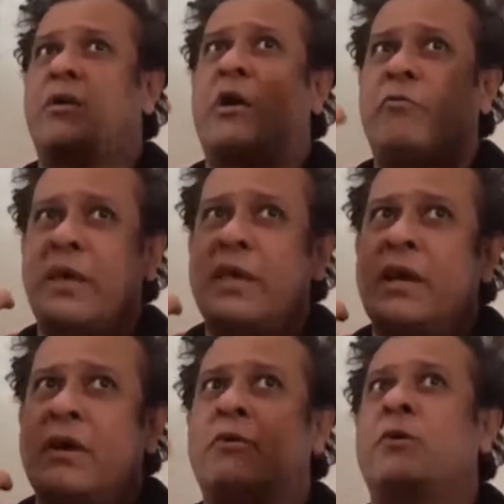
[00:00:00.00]
of making a
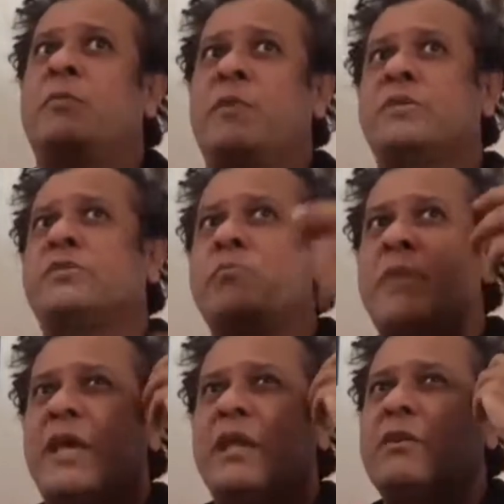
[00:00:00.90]
good image is to
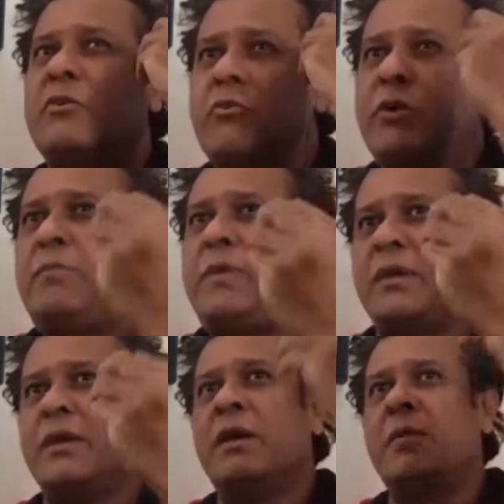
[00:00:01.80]
make it creamy,